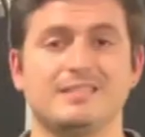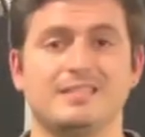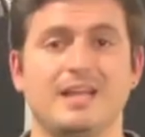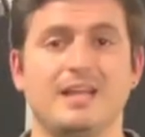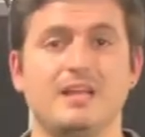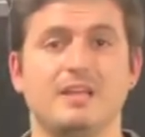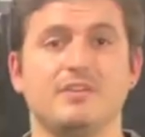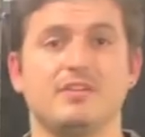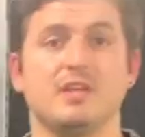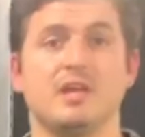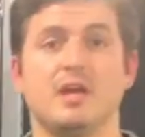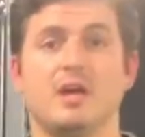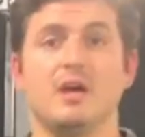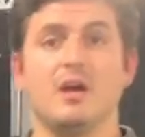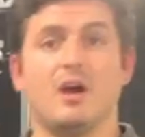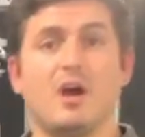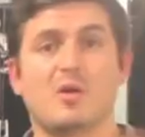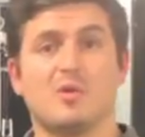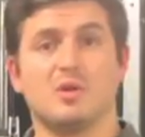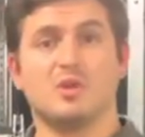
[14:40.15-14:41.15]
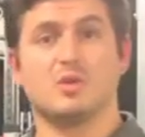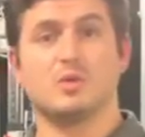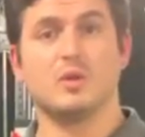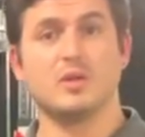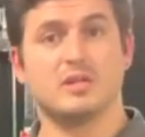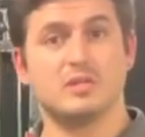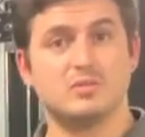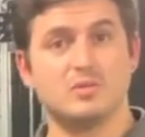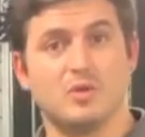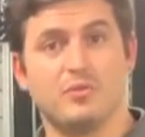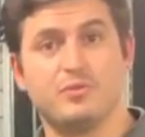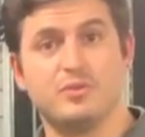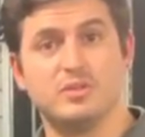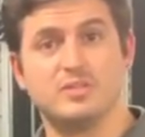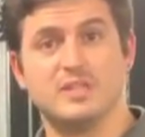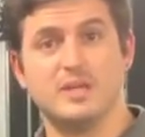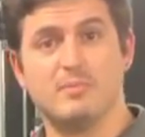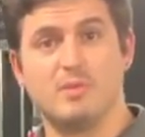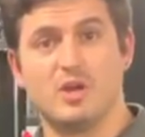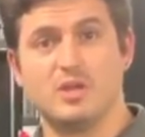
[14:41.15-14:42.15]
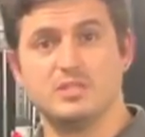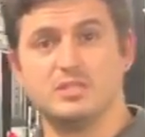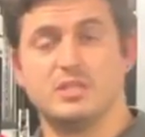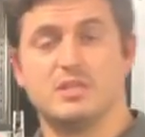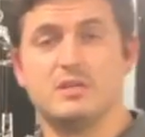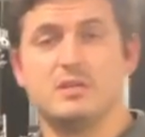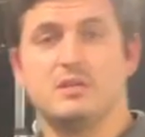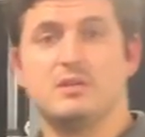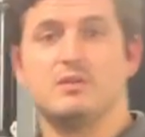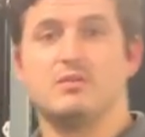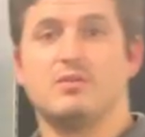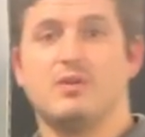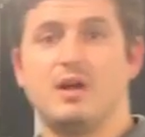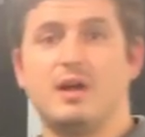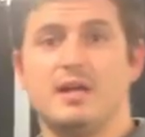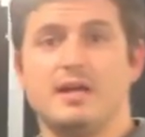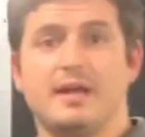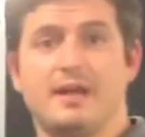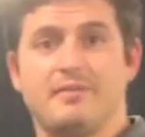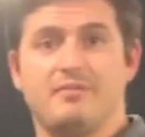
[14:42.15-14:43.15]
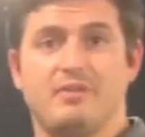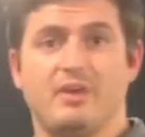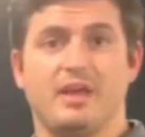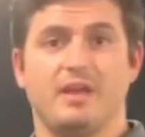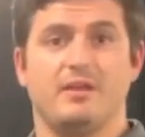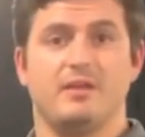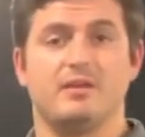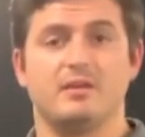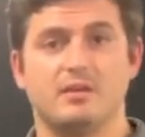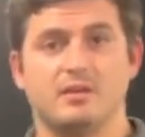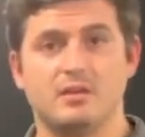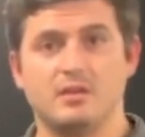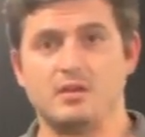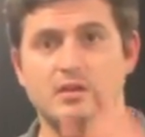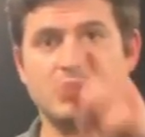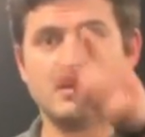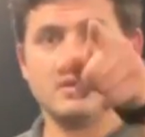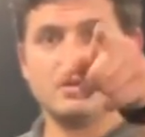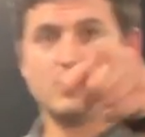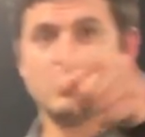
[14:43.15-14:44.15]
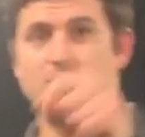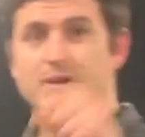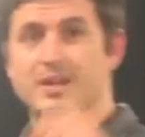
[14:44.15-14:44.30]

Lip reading: deadlift. I'm going to quickly do a few demos, right, and then we'll